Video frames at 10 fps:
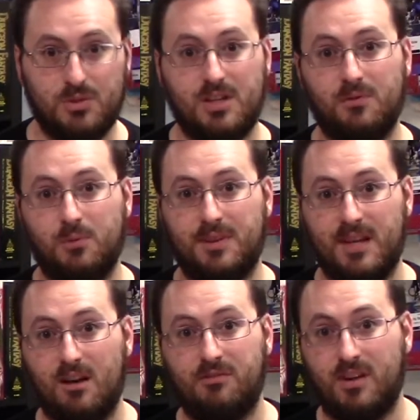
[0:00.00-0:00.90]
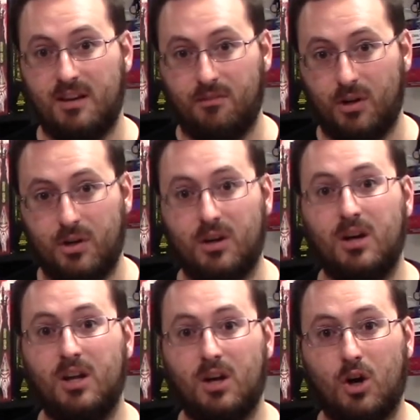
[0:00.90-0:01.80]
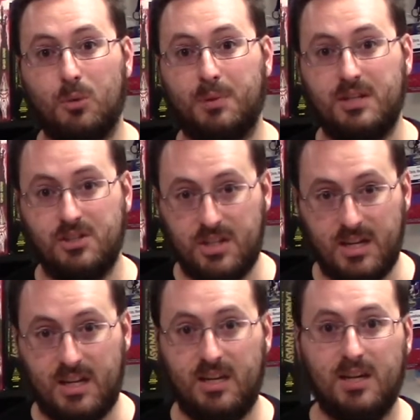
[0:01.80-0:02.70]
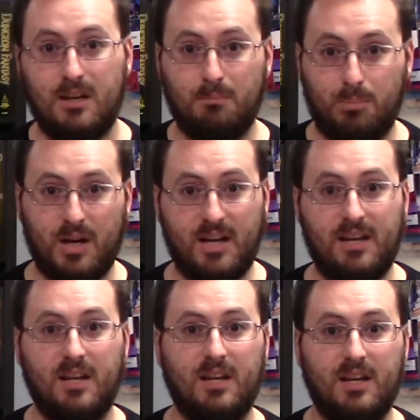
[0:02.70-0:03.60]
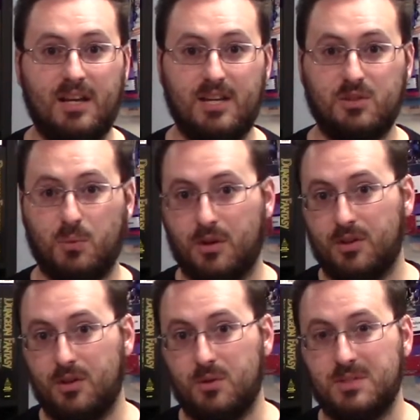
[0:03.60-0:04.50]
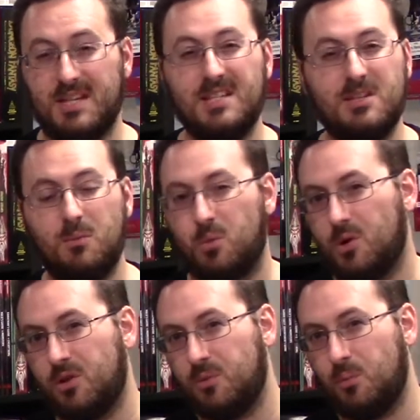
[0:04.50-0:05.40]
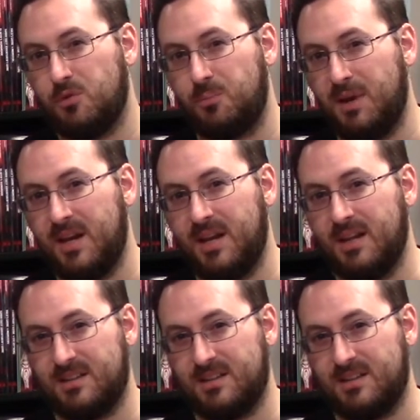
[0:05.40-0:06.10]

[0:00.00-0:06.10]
stuff with the L5R RPG, but it's one of those, is it worth spending